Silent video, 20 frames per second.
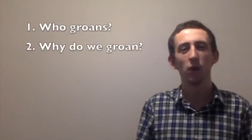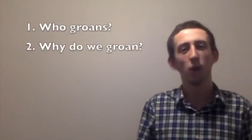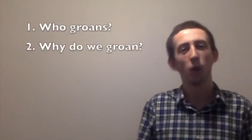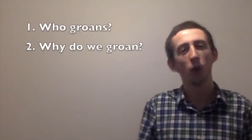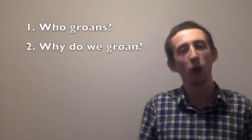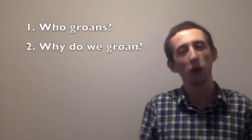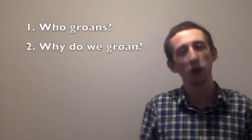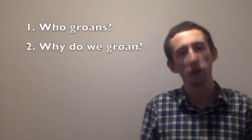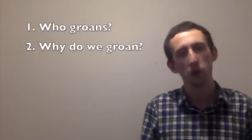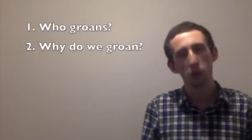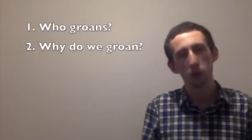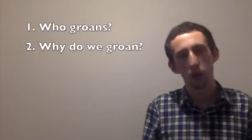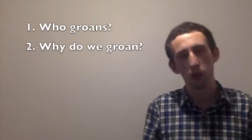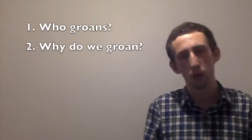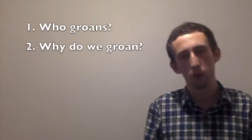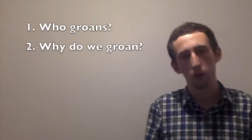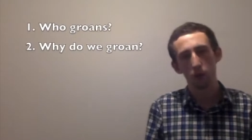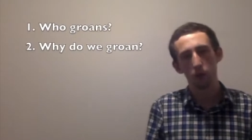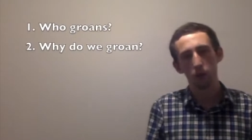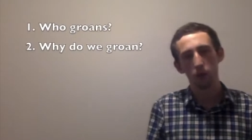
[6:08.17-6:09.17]
why do we
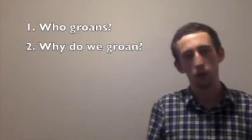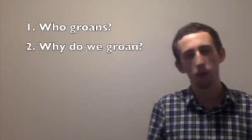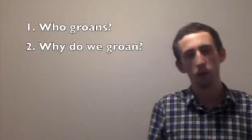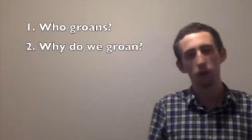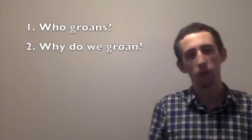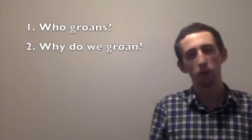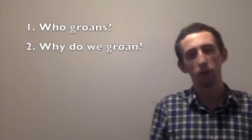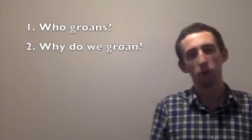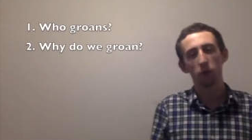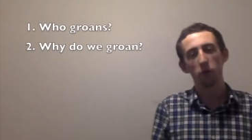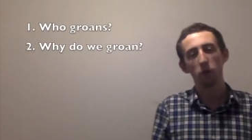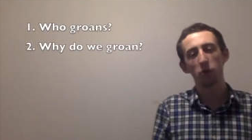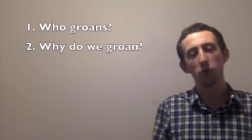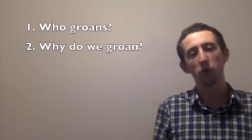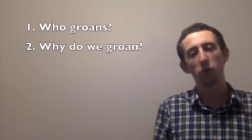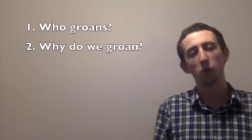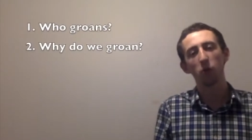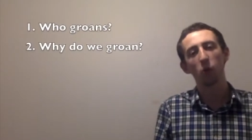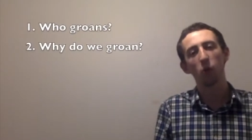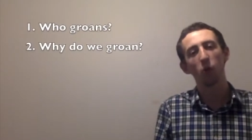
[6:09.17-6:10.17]
groan? Point
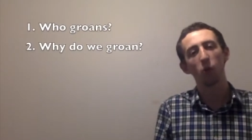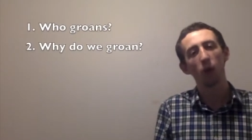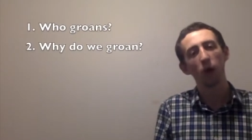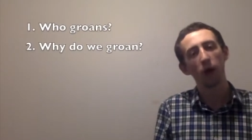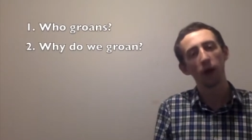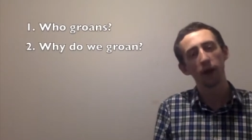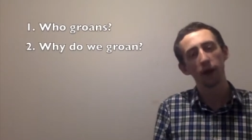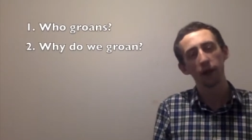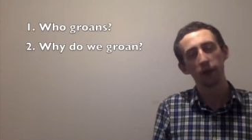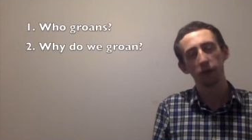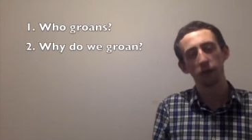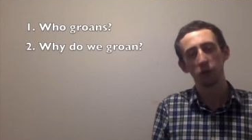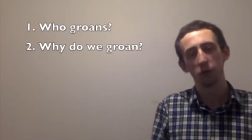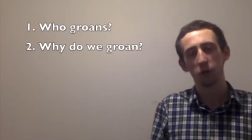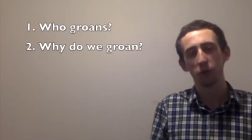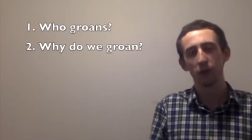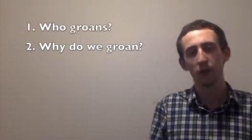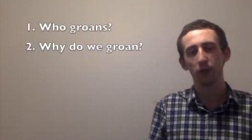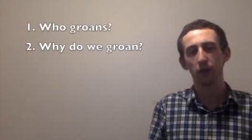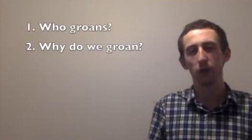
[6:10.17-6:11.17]
two why
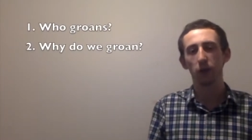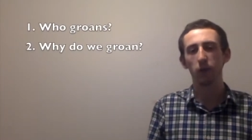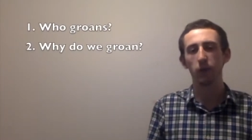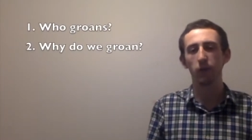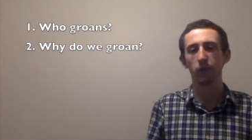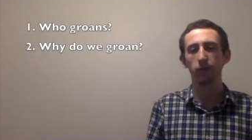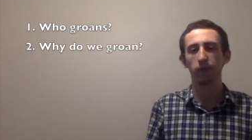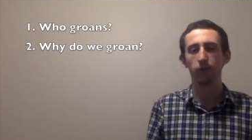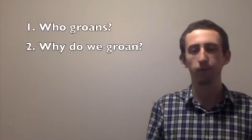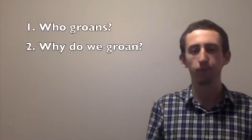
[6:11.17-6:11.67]
do we groan?